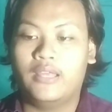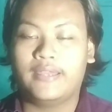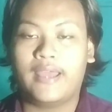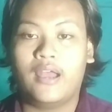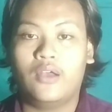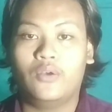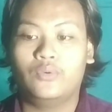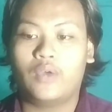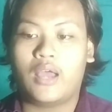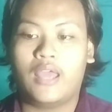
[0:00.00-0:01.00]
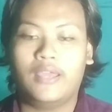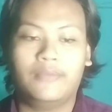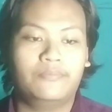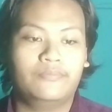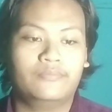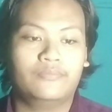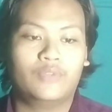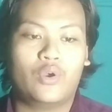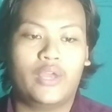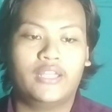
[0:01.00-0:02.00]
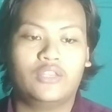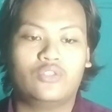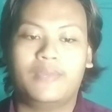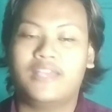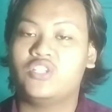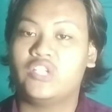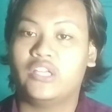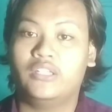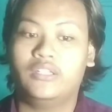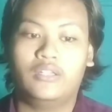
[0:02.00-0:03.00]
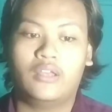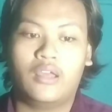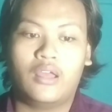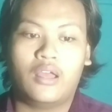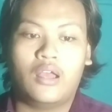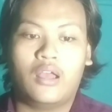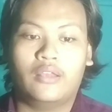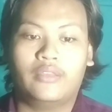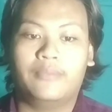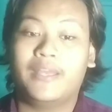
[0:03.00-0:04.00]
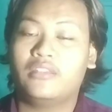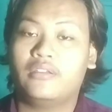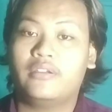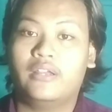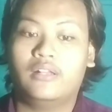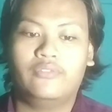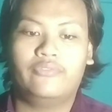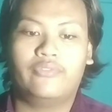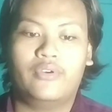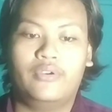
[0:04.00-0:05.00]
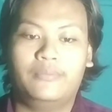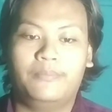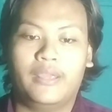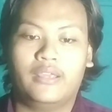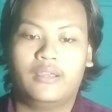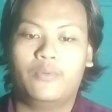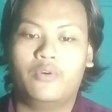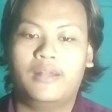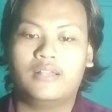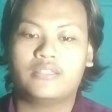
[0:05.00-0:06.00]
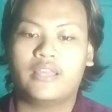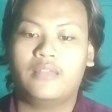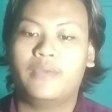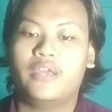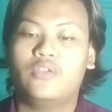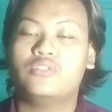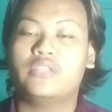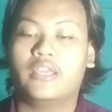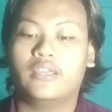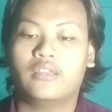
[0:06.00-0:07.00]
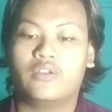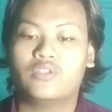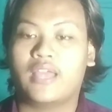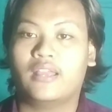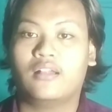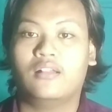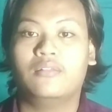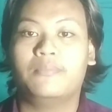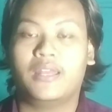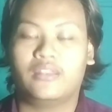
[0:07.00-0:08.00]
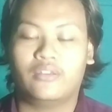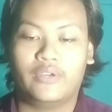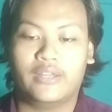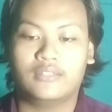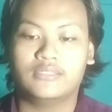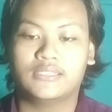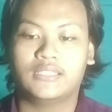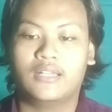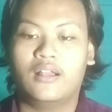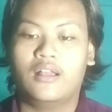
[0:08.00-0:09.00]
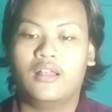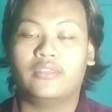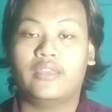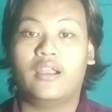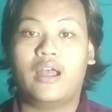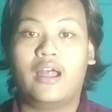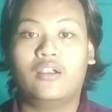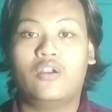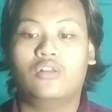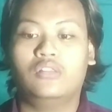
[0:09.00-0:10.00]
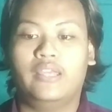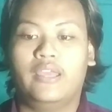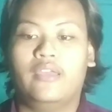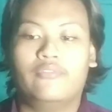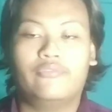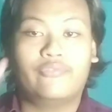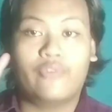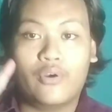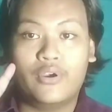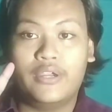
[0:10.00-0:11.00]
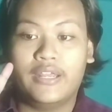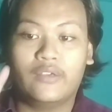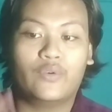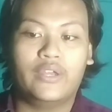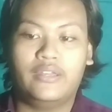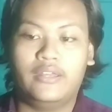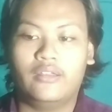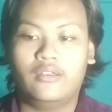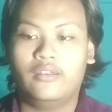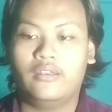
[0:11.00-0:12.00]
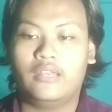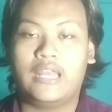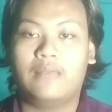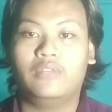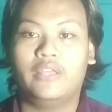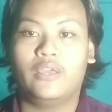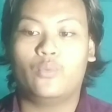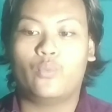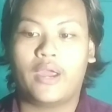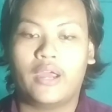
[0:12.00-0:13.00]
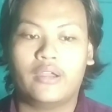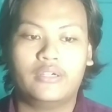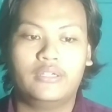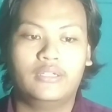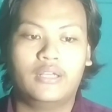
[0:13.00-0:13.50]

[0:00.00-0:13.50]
Now I'm going to mention the material for make a mobile stand by using recycled materials. There are only four ingredients, namely wire,